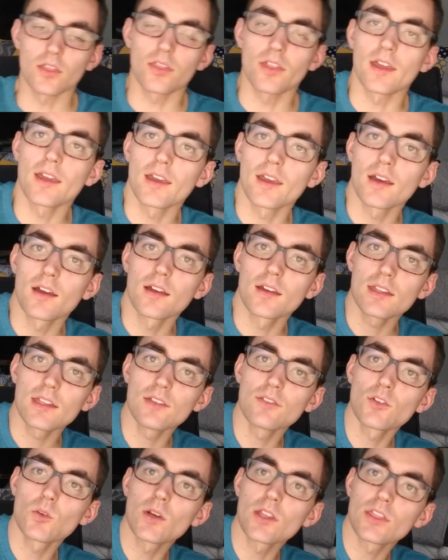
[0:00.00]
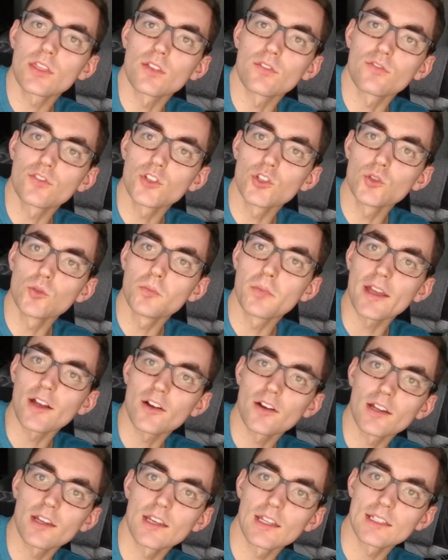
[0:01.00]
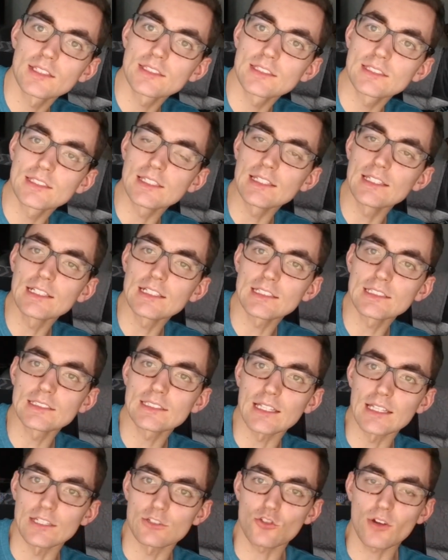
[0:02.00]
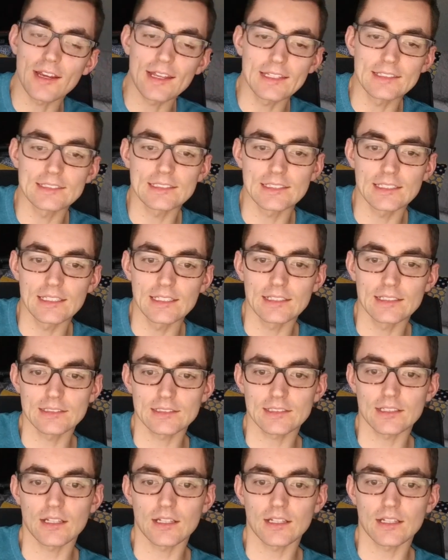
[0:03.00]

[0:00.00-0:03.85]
They, even with the few Baron steals and Dragon steals